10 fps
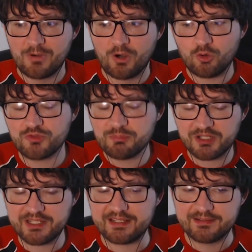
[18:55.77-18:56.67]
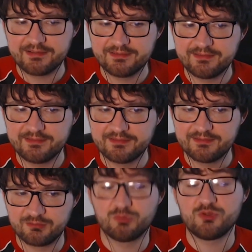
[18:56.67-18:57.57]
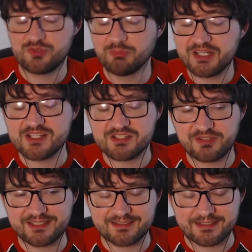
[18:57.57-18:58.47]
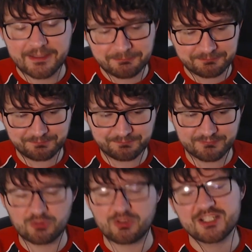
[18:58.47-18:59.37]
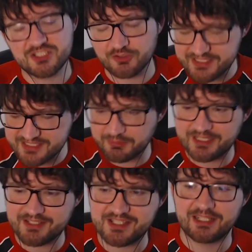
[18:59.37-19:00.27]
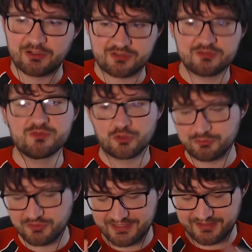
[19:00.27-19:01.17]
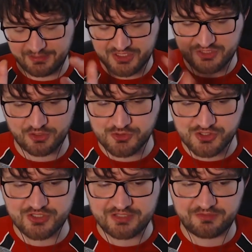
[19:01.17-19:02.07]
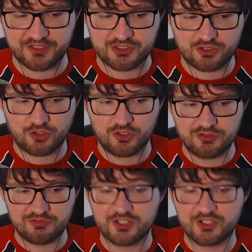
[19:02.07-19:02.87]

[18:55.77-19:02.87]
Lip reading: all the money is a factor in it? Actually, I'll get to the money in a second. So let me just concentrate first on the